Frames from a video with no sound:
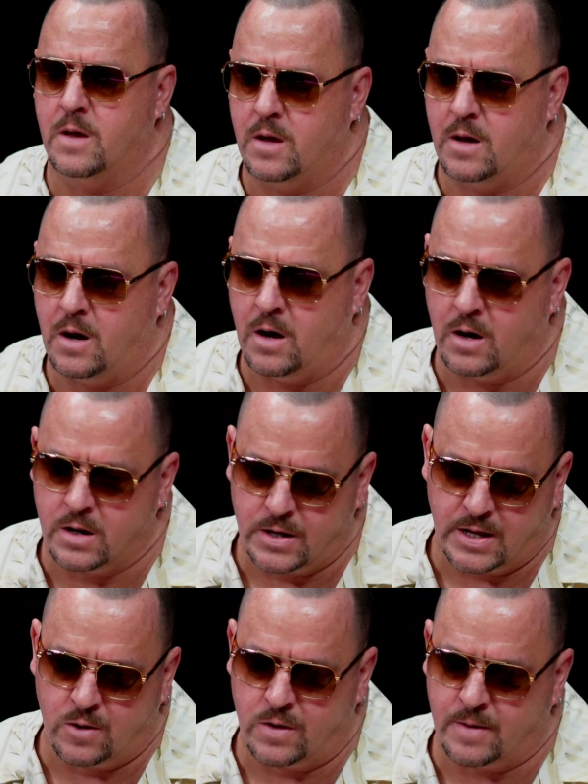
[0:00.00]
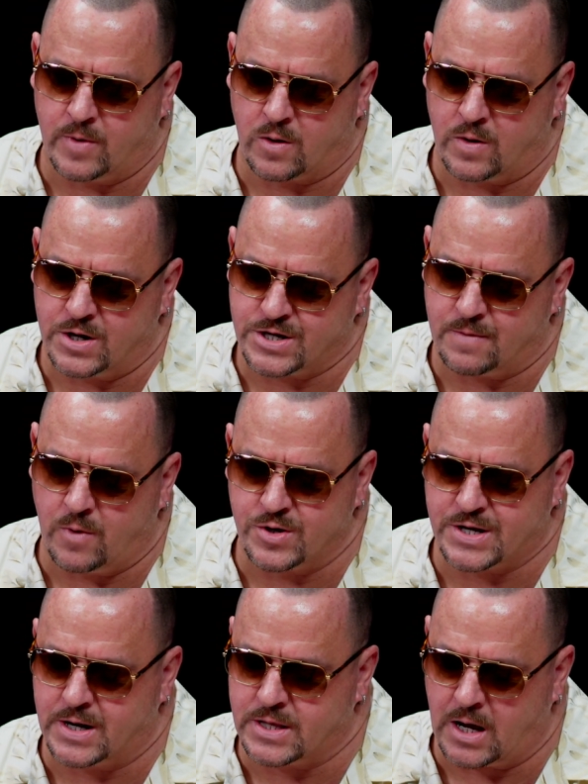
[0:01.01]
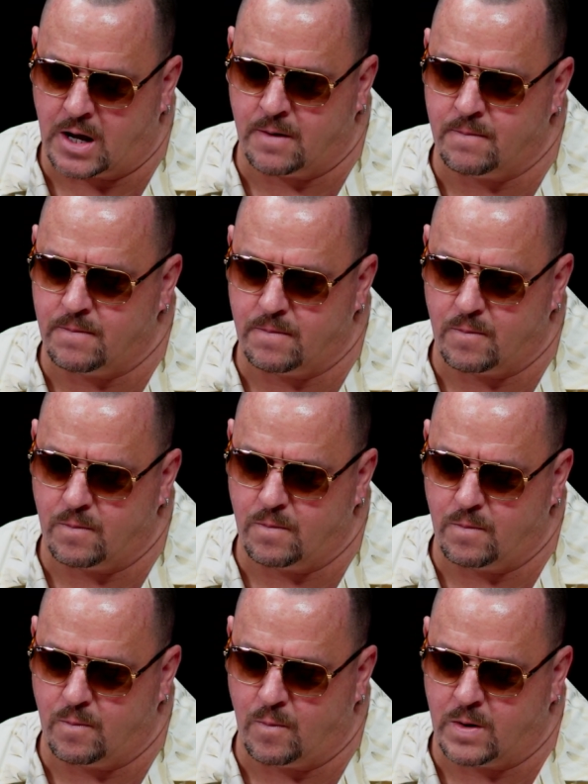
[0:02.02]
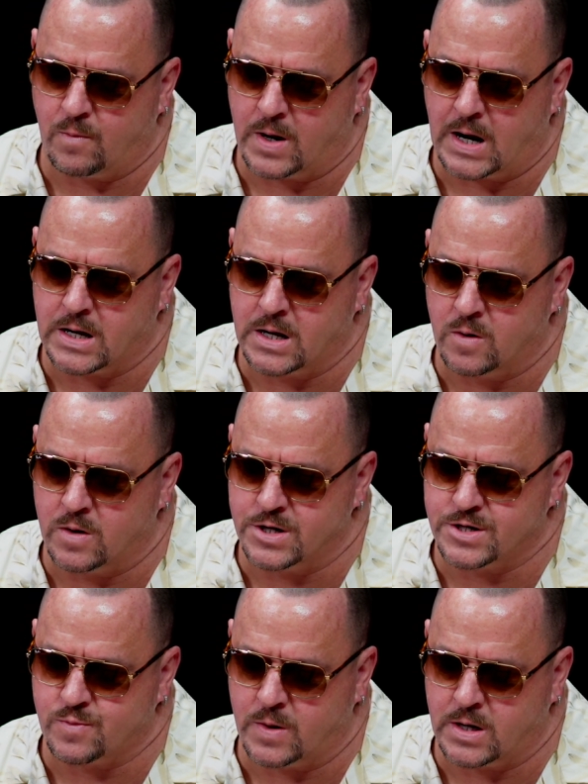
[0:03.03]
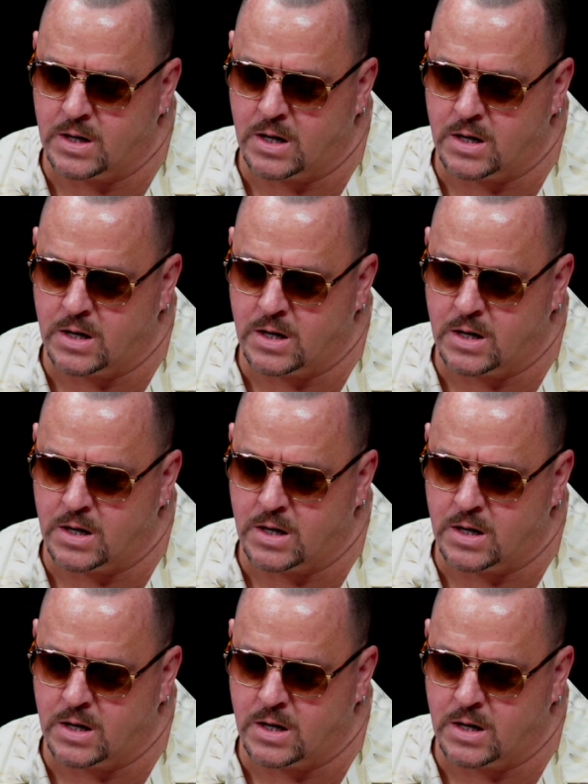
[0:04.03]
illegal immigrants, and most of the time, when I hear it, it's when